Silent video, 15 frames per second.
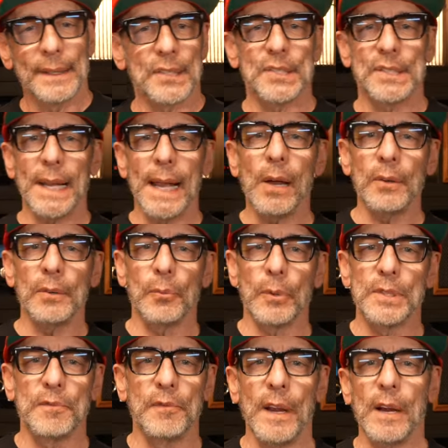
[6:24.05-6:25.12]
The sound
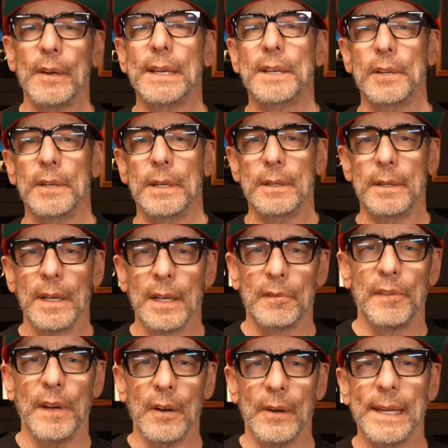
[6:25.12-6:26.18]
was very good,
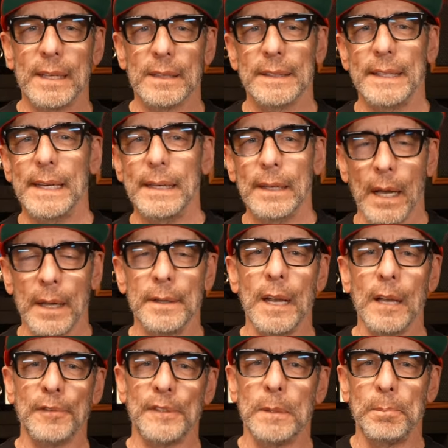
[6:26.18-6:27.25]
very clean,
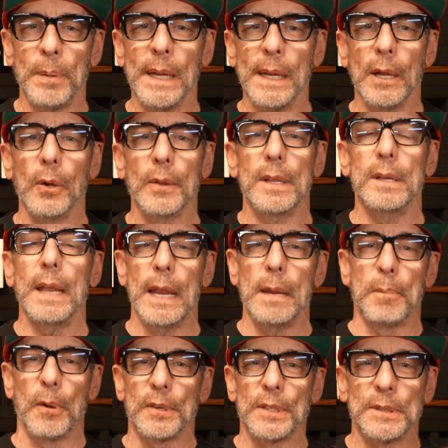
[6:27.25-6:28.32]
enough to PO the
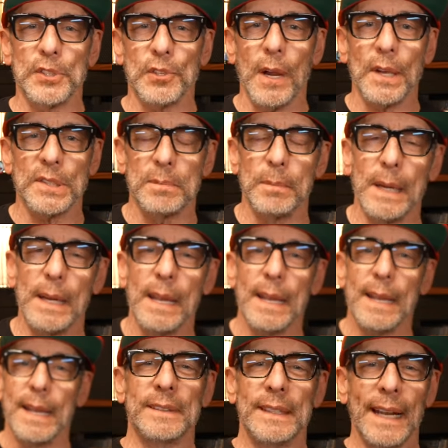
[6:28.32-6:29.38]
neighbors, trust me.
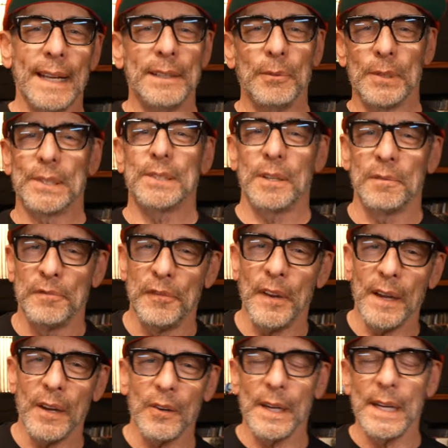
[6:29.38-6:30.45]
And it was a
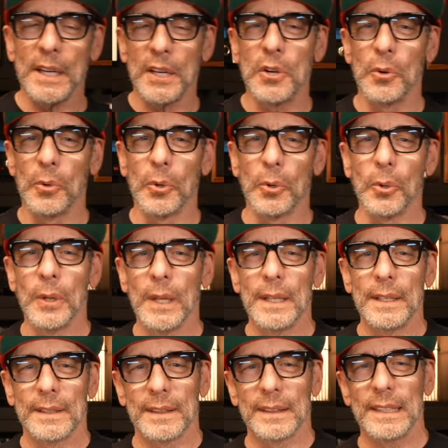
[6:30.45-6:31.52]
very cool
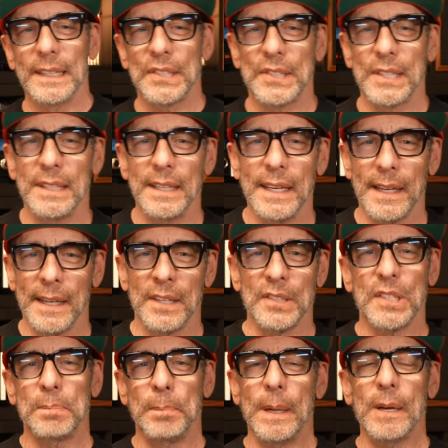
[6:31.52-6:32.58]
listening
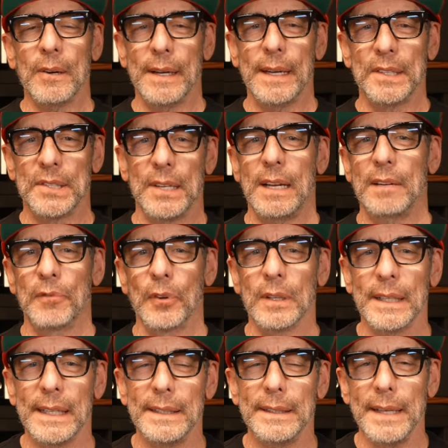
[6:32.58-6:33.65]
experience that I've
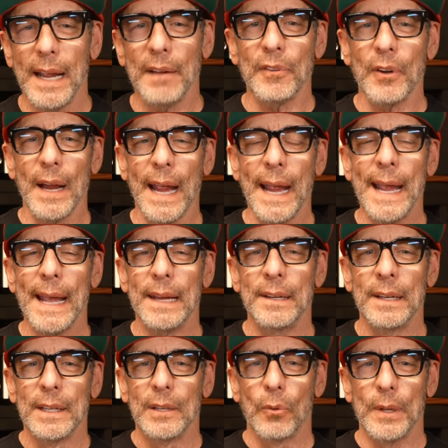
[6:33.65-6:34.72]
really never
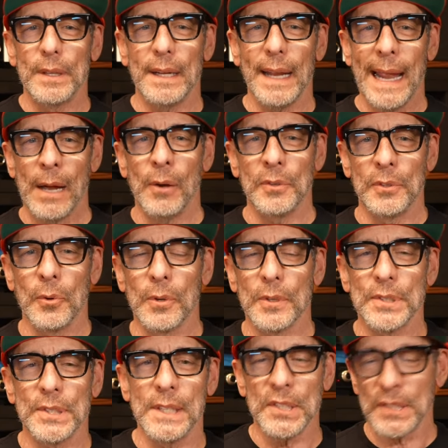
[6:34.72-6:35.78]
had with an outdoor
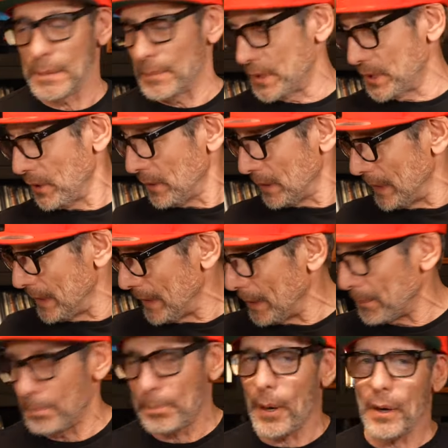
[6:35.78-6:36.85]
system. Certainly
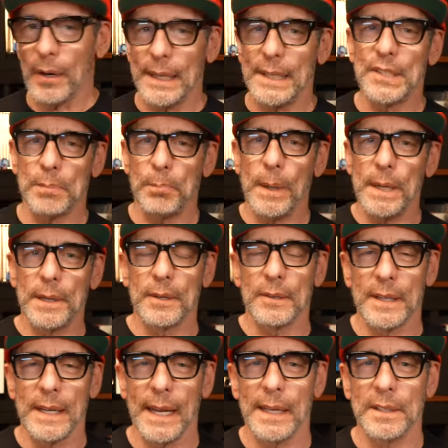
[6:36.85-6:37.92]
that party speaker
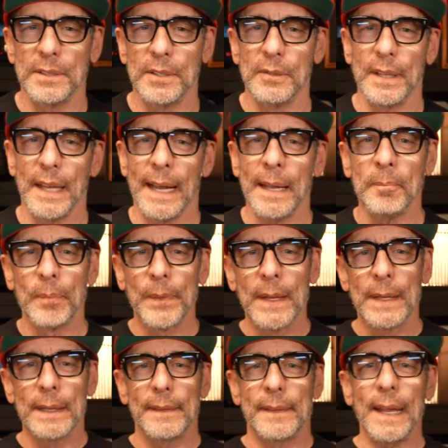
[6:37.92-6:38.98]
can't do that.
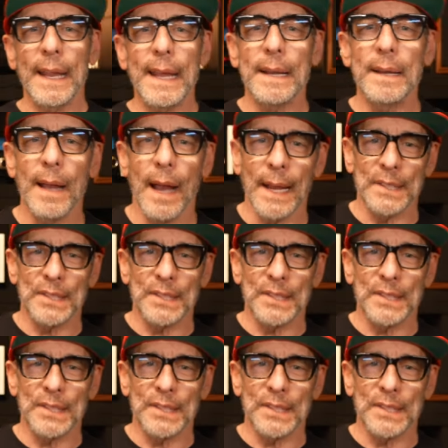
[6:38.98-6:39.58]
Then I